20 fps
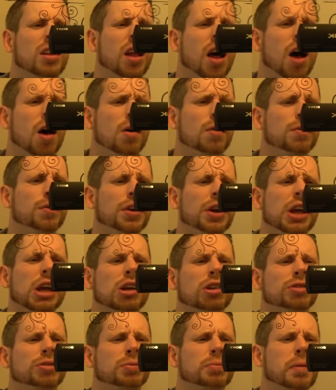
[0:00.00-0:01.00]
Love
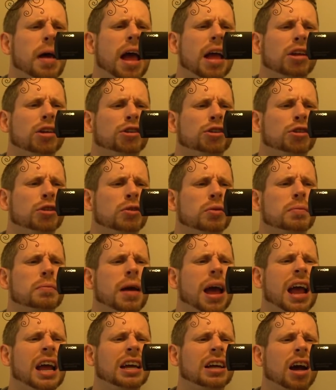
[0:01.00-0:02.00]
is meant to
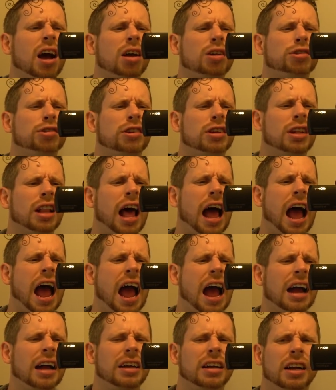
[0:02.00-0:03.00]
make us
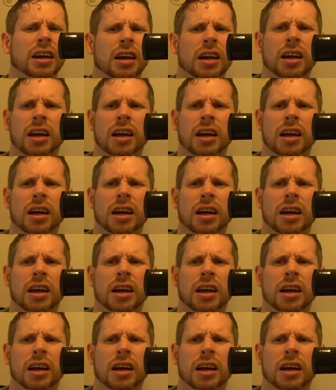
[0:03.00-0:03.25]
glad.